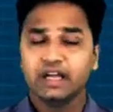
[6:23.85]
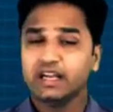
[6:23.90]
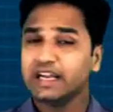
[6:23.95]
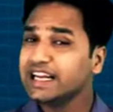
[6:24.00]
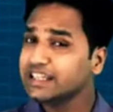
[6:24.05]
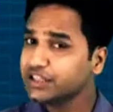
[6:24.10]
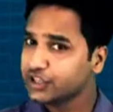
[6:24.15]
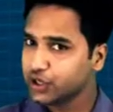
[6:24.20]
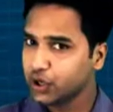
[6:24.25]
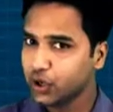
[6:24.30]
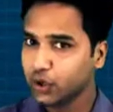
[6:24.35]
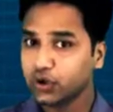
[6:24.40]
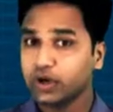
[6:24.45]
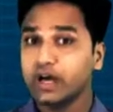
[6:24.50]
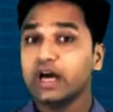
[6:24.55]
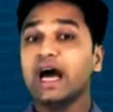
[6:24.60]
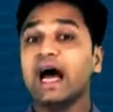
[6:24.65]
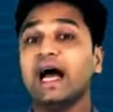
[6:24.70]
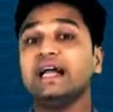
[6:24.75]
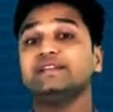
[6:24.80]
Let's
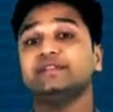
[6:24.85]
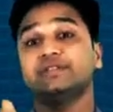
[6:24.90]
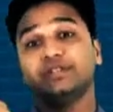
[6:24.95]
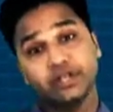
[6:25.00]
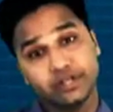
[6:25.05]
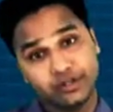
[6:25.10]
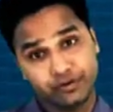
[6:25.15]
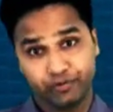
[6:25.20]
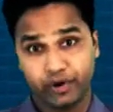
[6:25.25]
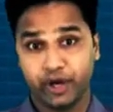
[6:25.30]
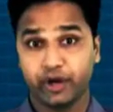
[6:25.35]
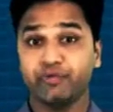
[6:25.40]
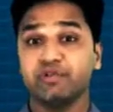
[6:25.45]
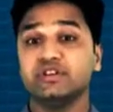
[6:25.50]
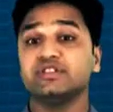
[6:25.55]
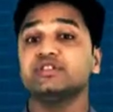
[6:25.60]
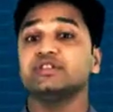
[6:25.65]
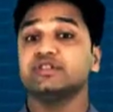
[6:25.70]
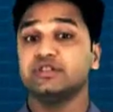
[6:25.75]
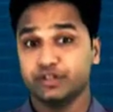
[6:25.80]
look at this
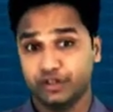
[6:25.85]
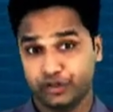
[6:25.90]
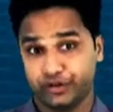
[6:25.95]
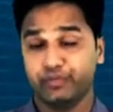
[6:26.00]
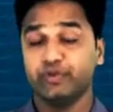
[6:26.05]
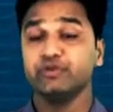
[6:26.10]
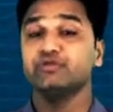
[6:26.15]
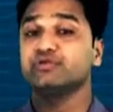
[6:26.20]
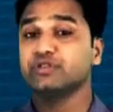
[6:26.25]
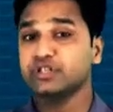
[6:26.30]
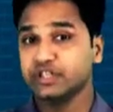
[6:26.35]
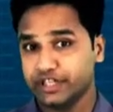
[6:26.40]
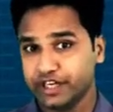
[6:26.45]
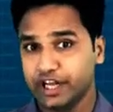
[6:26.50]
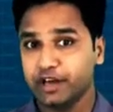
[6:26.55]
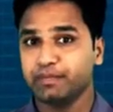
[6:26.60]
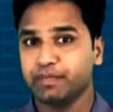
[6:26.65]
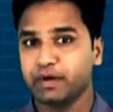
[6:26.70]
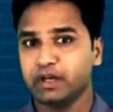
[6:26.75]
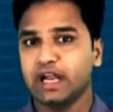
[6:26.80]
frequency distribution
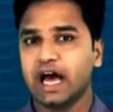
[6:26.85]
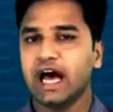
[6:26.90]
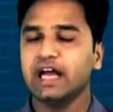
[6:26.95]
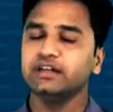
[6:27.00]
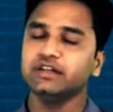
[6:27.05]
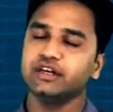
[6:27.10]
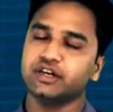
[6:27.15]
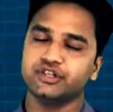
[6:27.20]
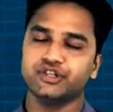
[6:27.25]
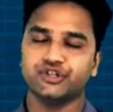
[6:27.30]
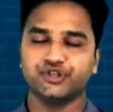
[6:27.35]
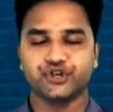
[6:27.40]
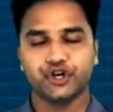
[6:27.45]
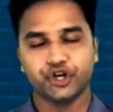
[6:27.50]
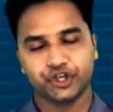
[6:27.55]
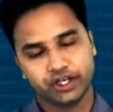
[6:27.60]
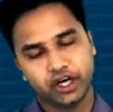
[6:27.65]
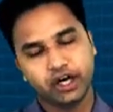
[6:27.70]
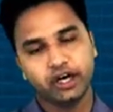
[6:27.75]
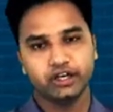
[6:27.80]
table and
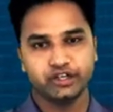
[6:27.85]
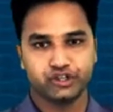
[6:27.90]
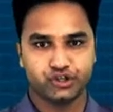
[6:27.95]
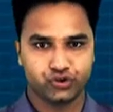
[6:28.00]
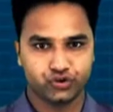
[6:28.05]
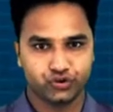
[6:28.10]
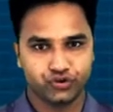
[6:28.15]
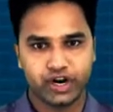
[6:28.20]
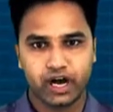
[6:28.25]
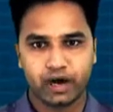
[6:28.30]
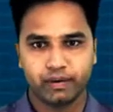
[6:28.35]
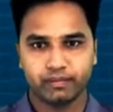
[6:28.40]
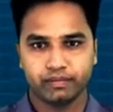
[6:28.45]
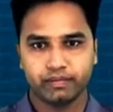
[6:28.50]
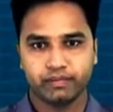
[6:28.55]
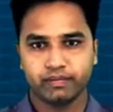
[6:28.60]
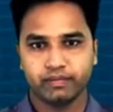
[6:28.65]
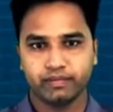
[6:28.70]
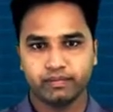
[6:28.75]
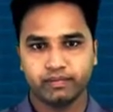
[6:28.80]
construct a histogram.